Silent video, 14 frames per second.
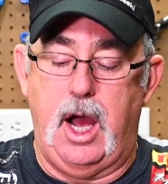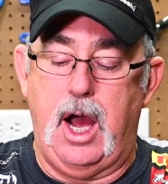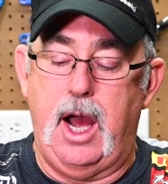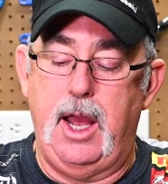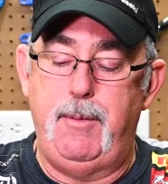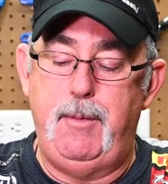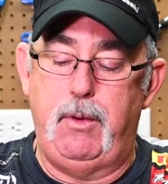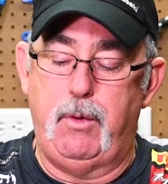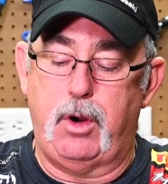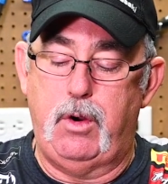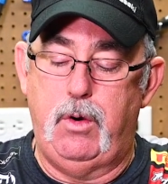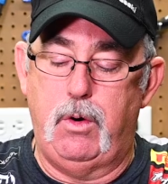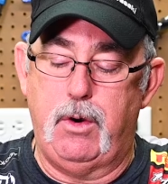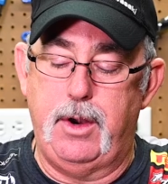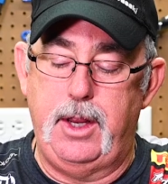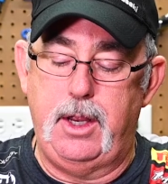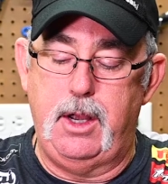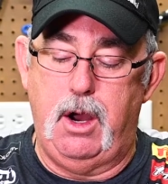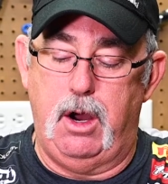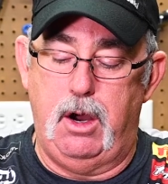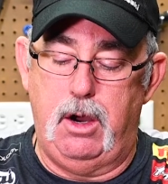I'm
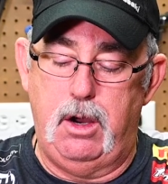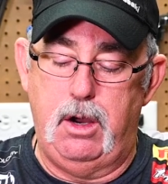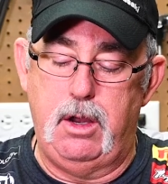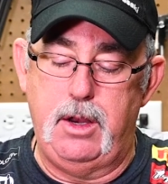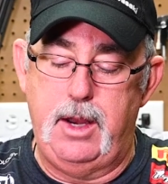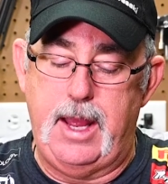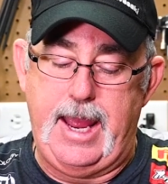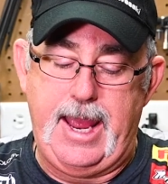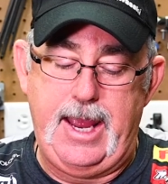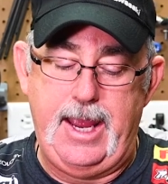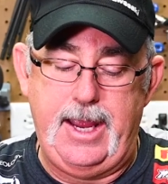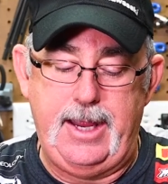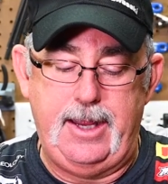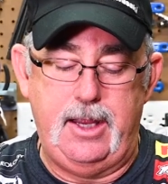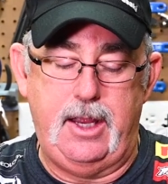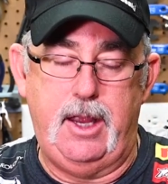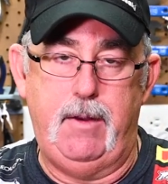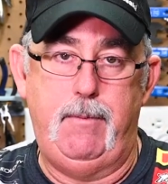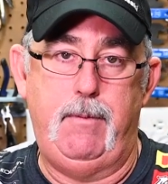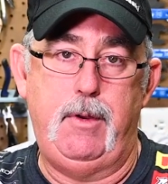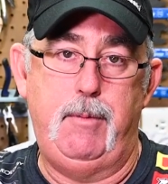recording on A
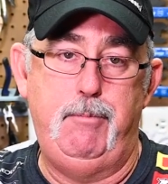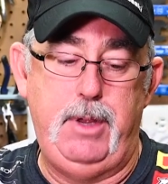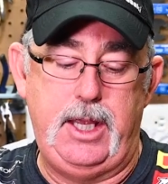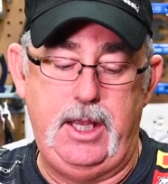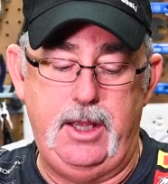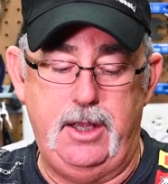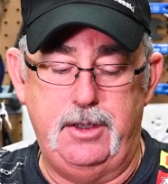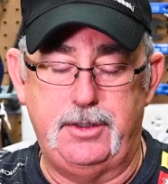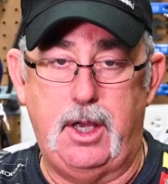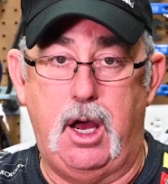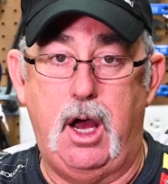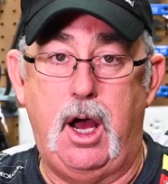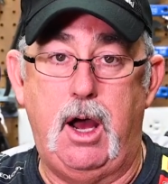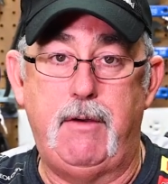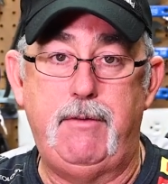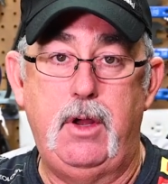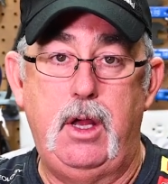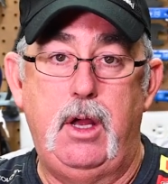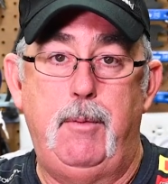and B is off,